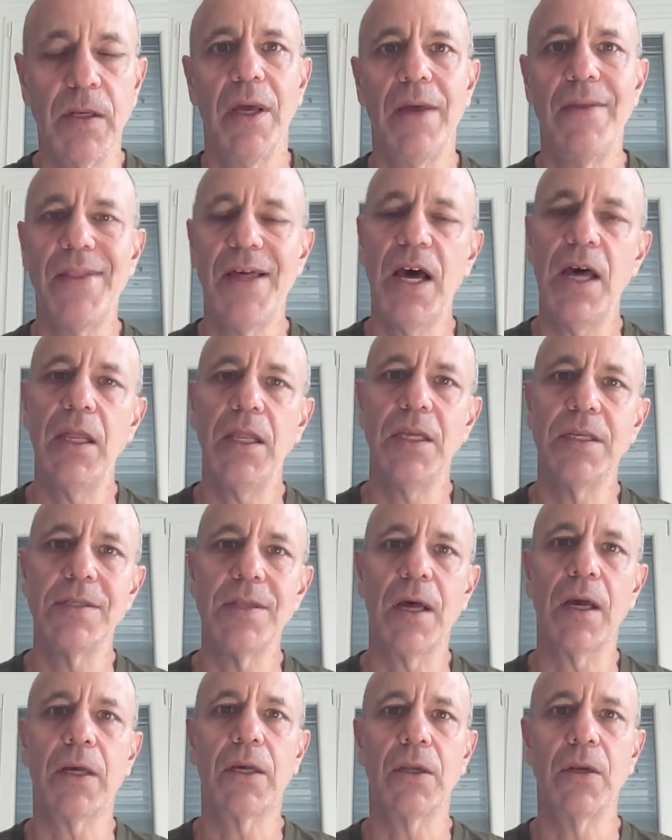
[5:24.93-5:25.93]
And that is
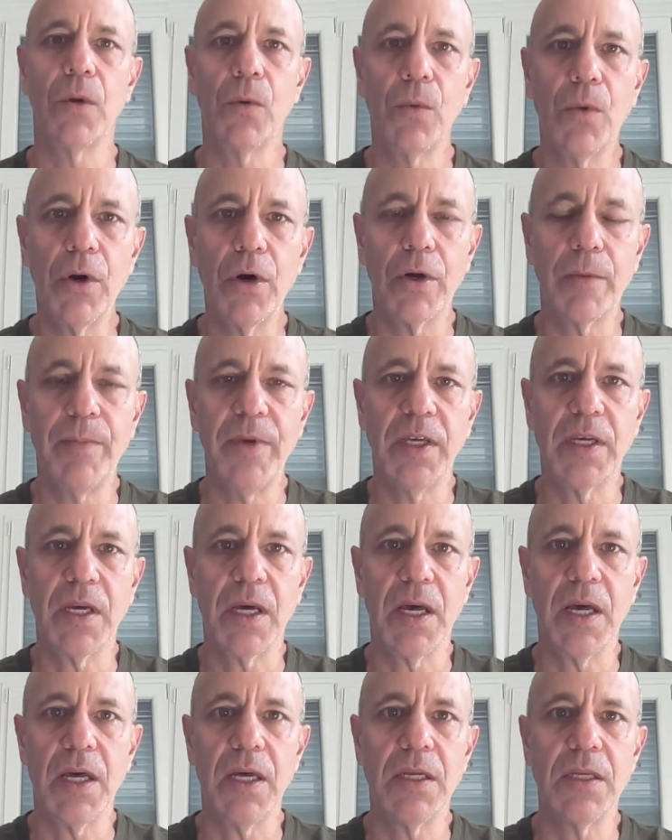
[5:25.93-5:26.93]
not going to work,
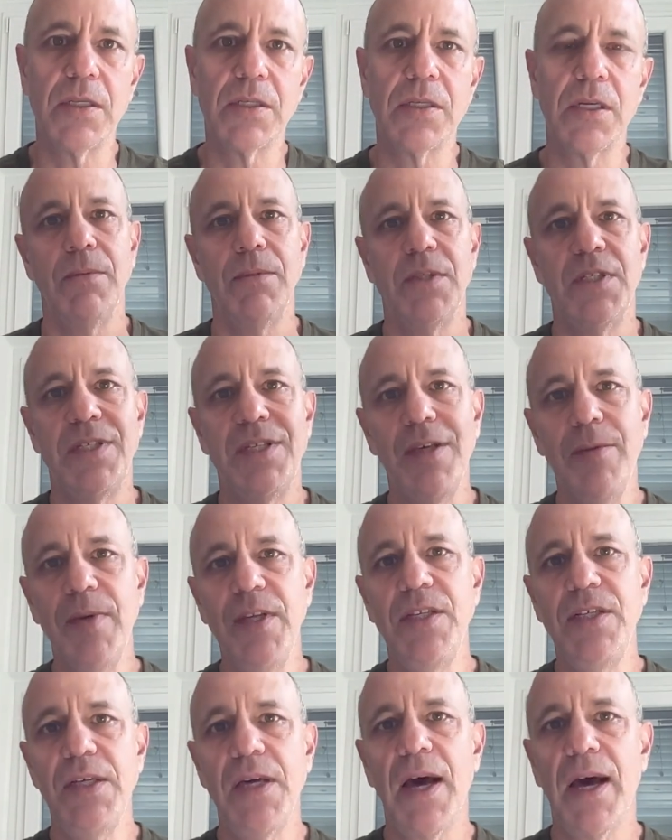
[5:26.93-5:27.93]
because
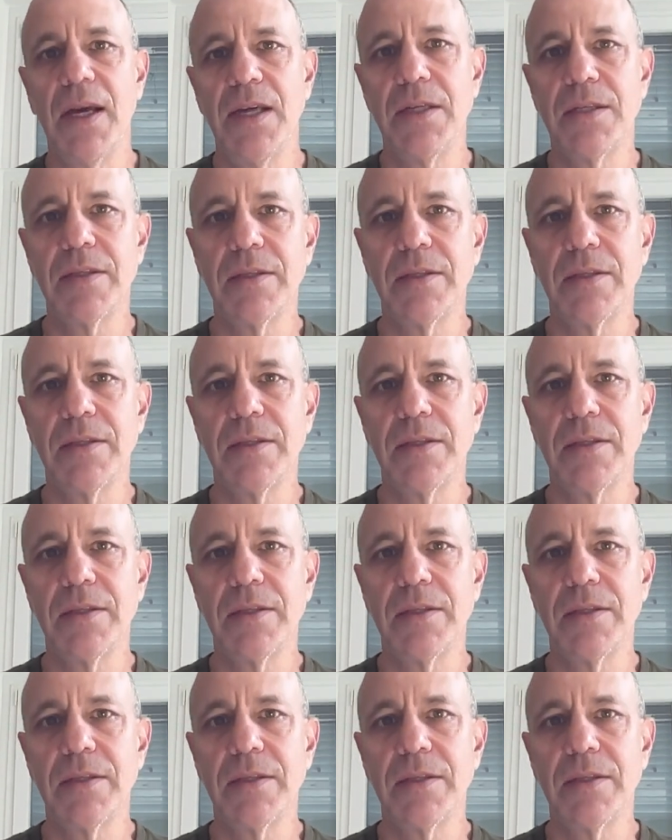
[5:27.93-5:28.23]
CBT-I